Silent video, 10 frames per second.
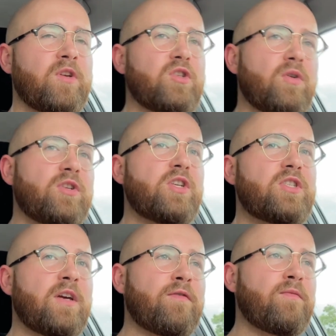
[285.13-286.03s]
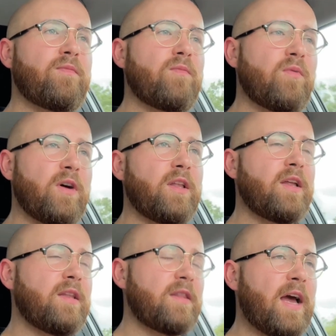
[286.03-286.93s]
So it's as if what
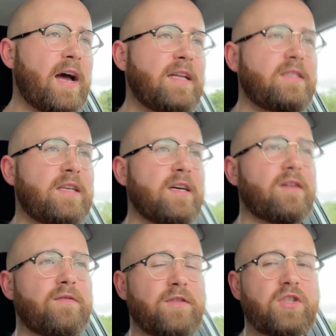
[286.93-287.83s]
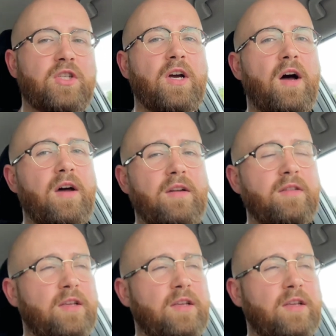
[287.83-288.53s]
the idea for scar